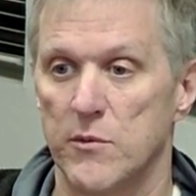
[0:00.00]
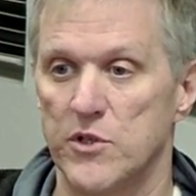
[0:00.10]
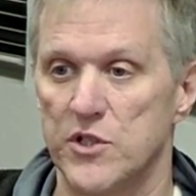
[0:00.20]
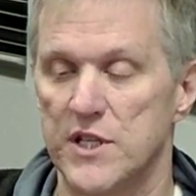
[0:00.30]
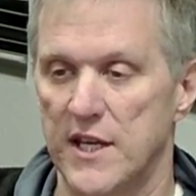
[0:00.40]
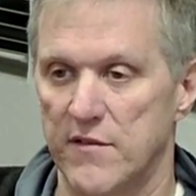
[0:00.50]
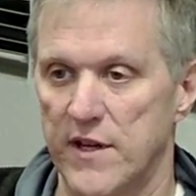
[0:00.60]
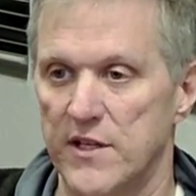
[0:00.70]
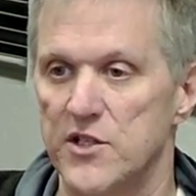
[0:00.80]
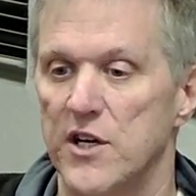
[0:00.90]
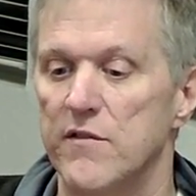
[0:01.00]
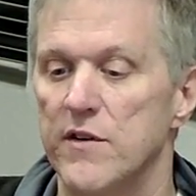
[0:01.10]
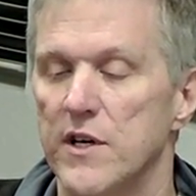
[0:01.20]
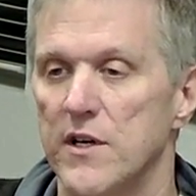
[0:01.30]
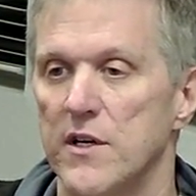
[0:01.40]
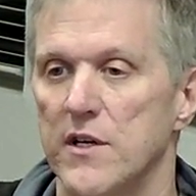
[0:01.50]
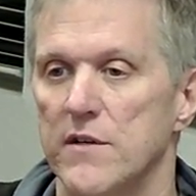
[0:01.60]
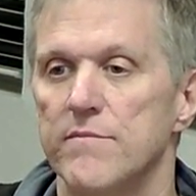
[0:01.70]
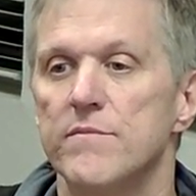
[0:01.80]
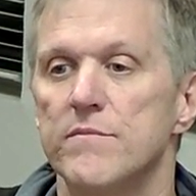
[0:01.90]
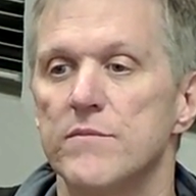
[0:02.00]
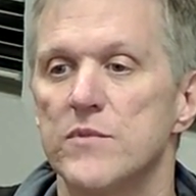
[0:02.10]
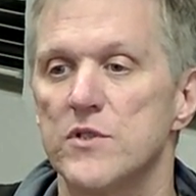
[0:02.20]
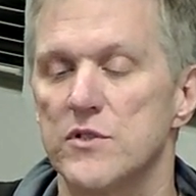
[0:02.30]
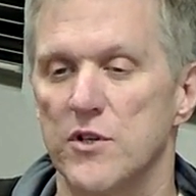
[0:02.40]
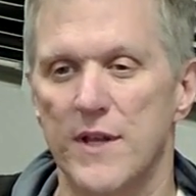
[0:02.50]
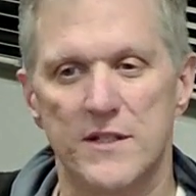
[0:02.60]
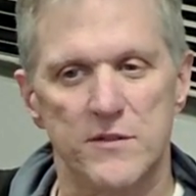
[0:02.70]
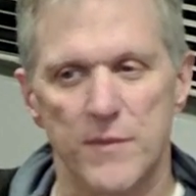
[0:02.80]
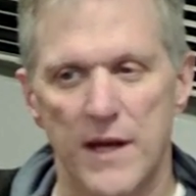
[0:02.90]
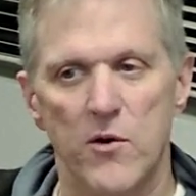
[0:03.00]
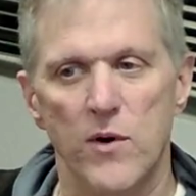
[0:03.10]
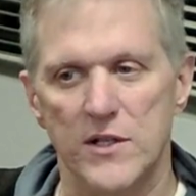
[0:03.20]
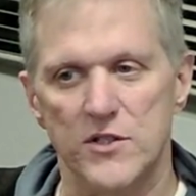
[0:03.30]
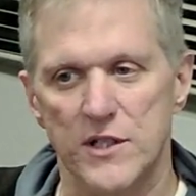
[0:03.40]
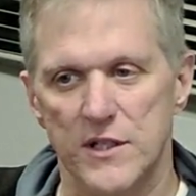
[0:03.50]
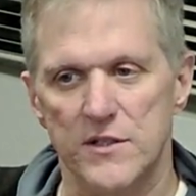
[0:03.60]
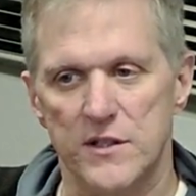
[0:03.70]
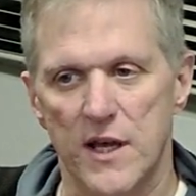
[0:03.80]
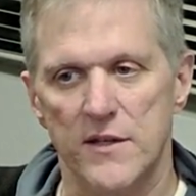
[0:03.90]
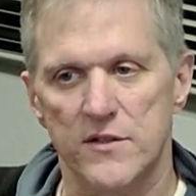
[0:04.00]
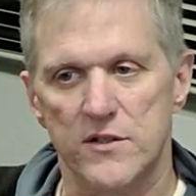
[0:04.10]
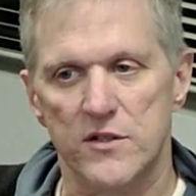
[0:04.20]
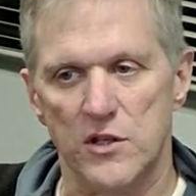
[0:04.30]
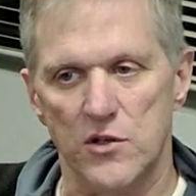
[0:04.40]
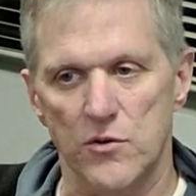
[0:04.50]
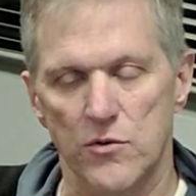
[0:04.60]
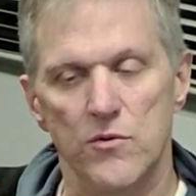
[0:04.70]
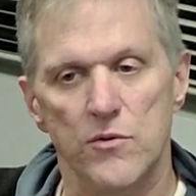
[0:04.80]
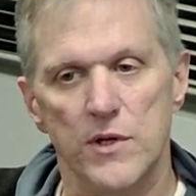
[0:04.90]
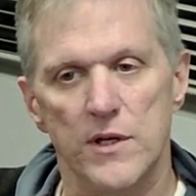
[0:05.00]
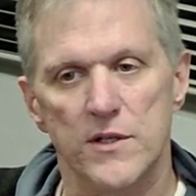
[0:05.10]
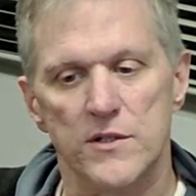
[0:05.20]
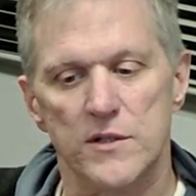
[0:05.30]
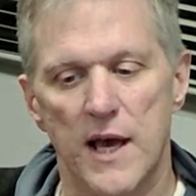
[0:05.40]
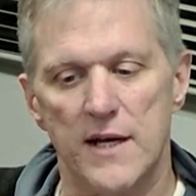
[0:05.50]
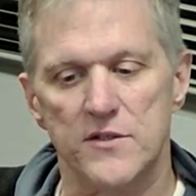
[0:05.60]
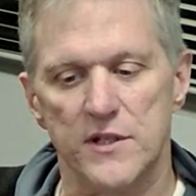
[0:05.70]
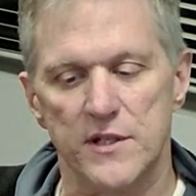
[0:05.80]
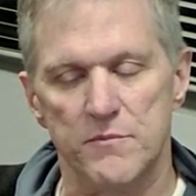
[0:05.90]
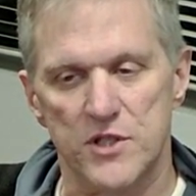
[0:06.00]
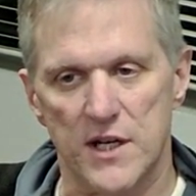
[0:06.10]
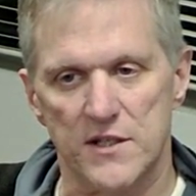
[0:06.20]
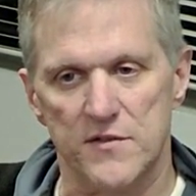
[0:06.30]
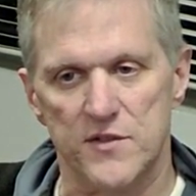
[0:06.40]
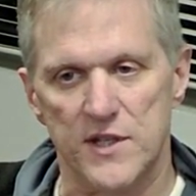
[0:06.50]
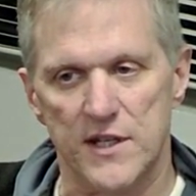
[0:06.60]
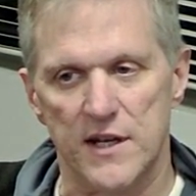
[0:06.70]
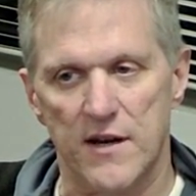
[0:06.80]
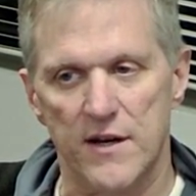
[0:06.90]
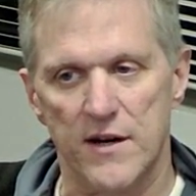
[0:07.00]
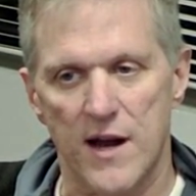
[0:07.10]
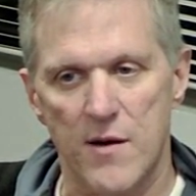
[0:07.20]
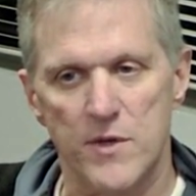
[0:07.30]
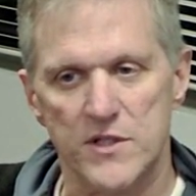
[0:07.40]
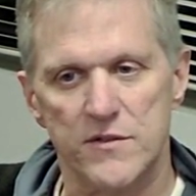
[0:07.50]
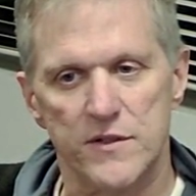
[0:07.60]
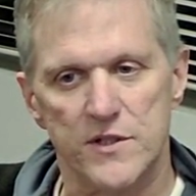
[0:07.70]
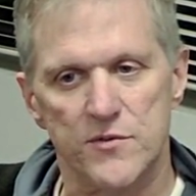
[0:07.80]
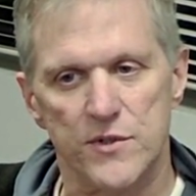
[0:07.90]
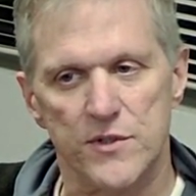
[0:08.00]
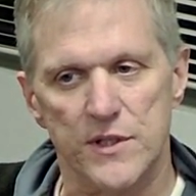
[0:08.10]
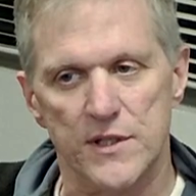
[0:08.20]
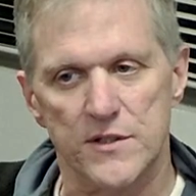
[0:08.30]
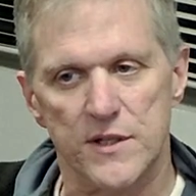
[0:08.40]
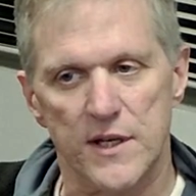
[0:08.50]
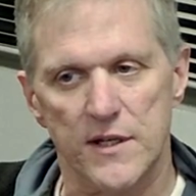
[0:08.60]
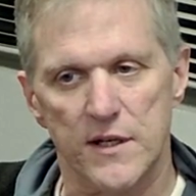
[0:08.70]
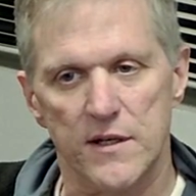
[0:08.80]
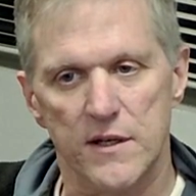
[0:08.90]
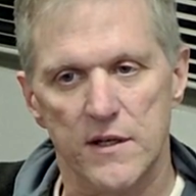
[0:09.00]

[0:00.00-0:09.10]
should take advantage of. So that's my question is to you, as an objective standout here, how much of this really is kind of